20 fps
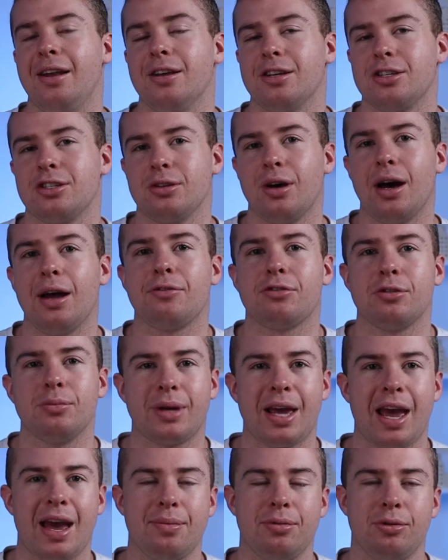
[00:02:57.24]
aside from
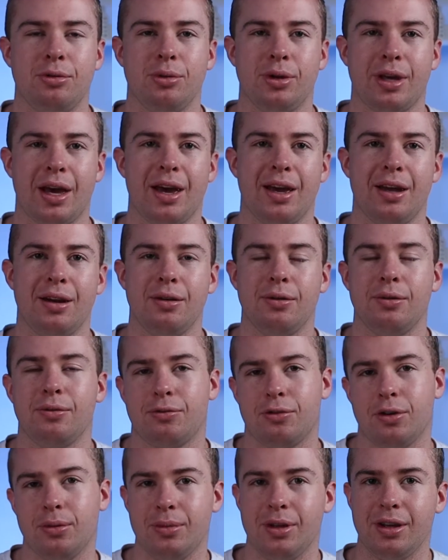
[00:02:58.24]
capital gain
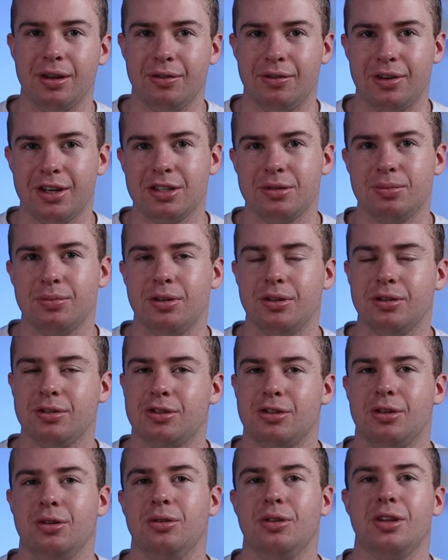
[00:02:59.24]
from the investment,
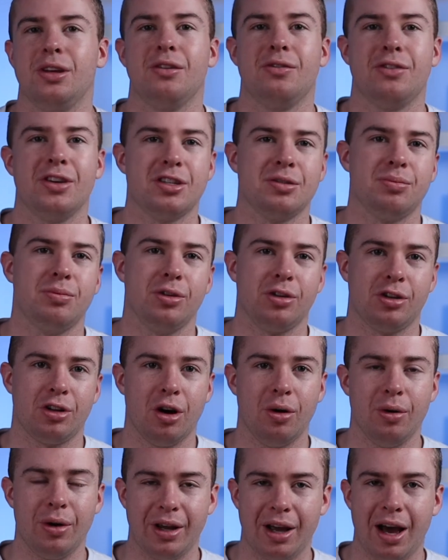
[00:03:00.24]
so the investment
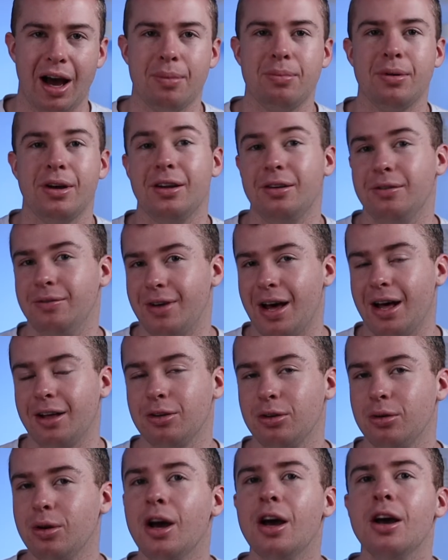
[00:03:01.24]
going up in
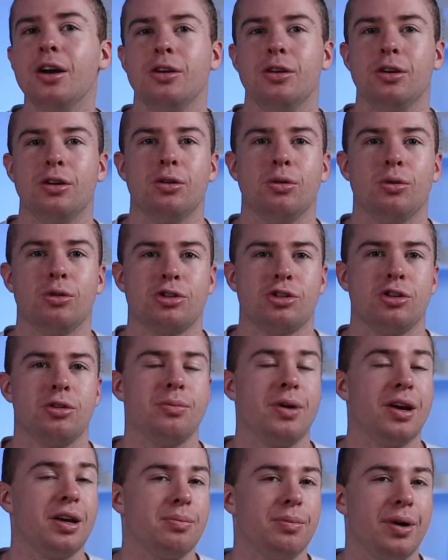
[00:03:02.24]
value, you can also
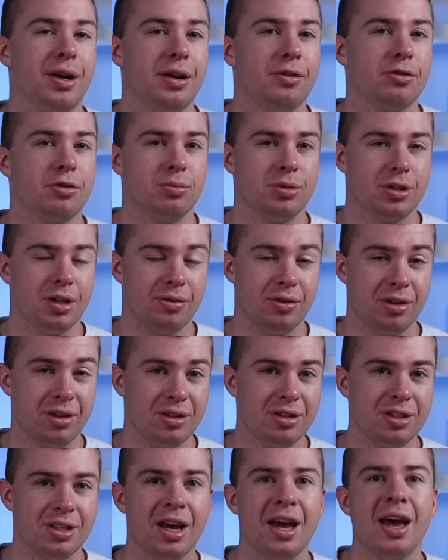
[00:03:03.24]
make money from
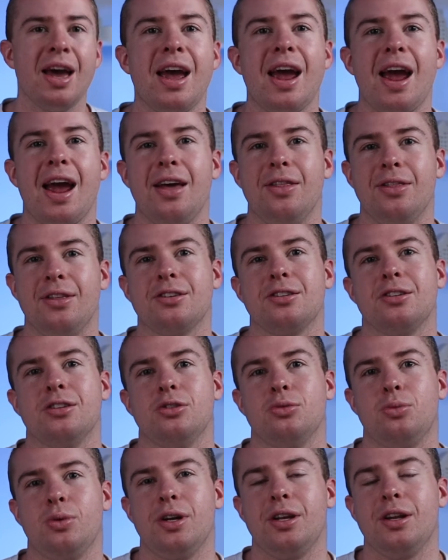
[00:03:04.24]
dividends, and this
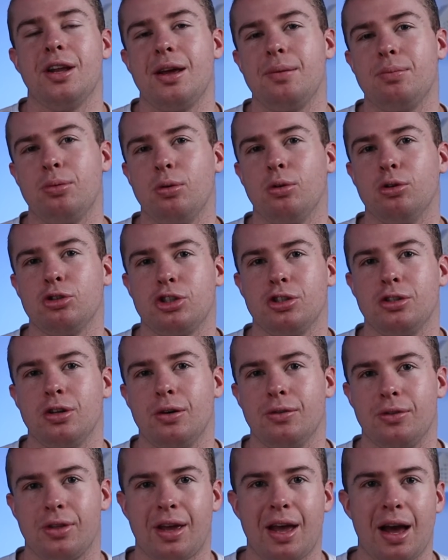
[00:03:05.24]
is when a portion
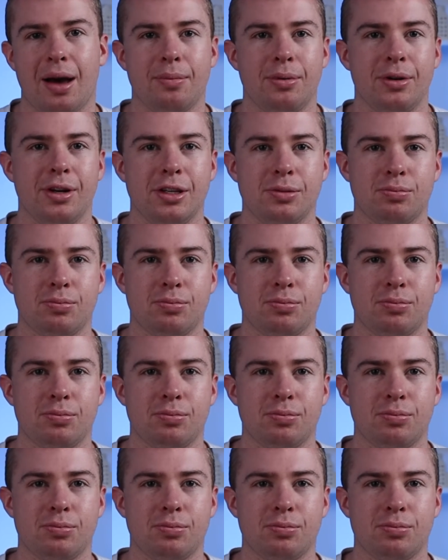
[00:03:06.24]
of the company's